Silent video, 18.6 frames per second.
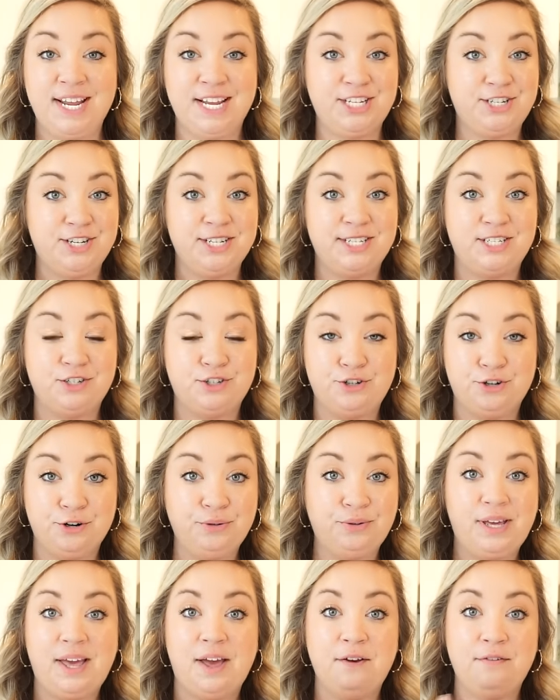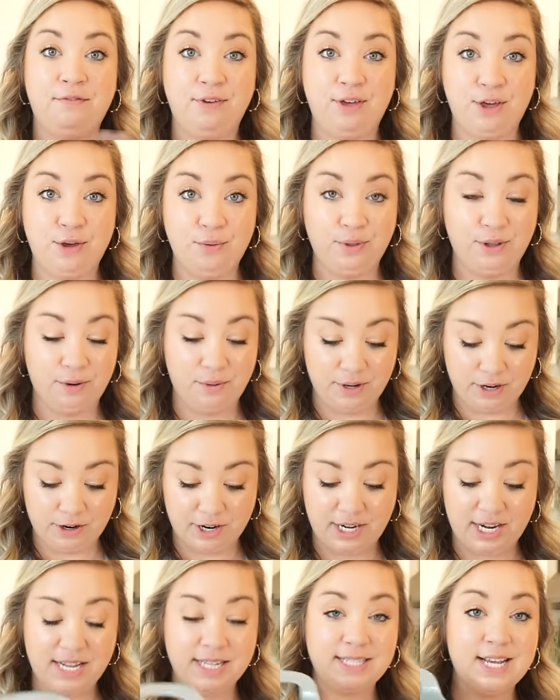It's just truly a few little
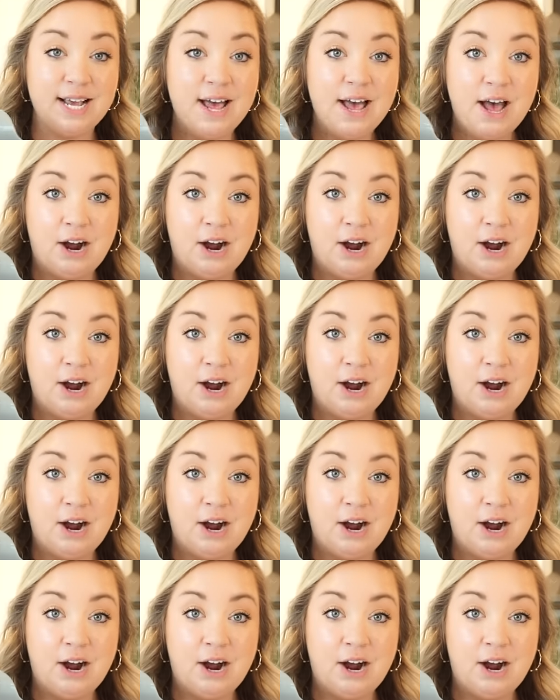ingredients.